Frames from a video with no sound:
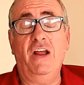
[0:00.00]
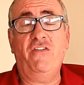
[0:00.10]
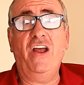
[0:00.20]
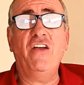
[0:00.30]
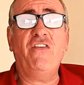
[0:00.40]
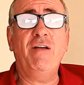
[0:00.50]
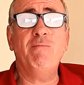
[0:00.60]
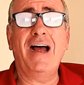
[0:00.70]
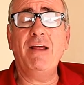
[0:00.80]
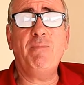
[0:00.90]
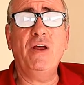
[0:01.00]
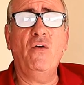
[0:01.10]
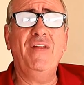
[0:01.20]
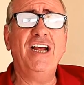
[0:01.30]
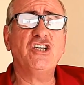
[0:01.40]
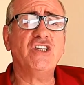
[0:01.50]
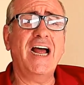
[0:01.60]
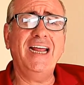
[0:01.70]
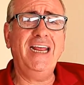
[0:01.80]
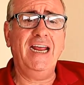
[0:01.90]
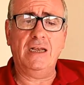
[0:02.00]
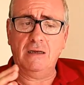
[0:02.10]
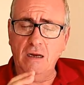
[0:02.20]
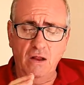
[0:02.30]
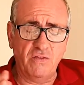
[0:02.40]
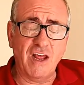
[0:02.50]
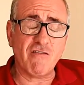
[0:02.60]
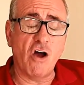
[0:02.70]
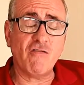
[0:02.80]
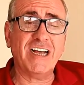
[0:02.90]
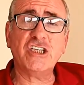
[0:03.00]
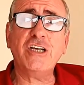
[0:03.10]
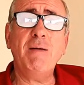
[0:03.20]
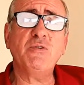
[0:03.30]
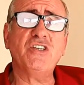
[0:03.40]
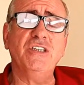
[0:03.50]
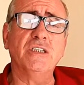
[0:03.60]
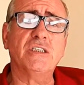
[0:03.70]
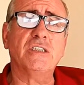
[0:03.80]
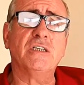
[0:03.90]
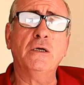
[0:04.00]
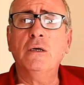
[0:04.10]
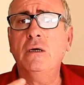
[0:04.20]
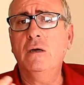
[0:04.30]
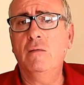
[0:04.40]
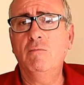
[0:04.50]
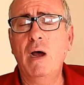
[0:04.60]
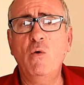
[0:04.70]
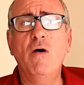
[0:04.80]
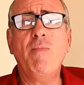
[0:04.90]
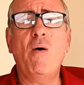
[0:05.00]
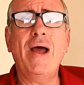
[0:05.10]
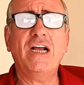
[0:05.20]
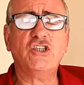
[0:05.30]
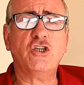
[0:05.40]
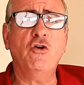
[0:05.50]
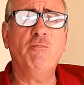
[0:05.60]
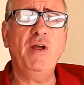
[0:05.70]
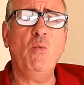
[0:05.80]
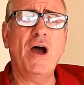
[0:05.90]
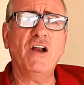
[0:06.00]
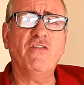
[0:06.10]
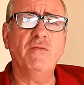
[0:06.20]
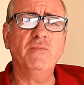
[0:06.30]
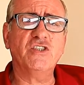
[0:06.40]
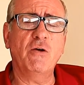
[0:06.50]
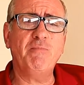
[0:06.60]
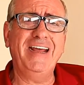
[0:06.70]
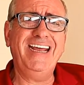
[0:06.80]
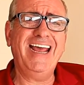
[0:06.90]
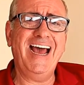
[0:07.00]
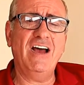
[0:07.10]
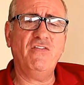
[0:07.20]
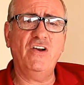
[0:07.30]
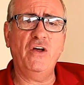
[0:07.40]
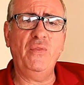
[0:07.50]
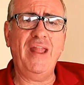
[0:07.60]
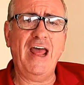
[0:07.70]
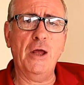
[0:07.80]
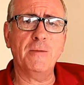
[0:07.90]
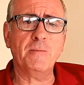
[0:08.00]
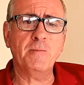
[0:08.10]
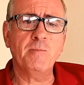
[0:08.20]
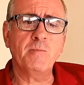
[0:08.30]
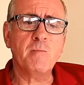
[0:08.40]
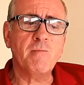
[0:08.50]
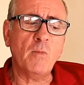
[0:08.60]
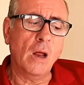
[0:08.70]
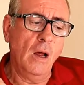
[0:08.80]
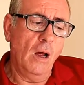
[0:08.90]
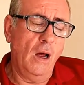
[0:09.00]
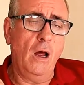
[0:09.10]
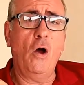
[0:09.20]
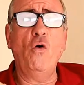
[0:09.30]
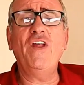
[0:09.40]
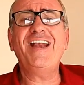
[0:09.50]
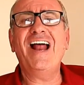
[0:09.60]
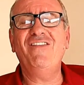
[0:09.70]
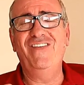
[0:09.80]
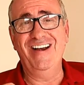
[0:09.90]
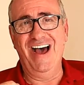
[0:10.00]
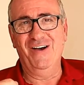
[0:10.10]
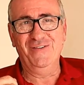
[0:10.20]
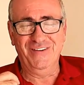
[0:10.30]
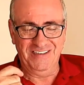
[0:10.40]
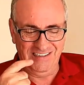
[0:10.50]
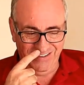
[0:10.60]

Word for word: if, if it may be on their state, it, uh, there are exceptions. Motorbikes could be one of them, so be careful on that. Uh, on another note,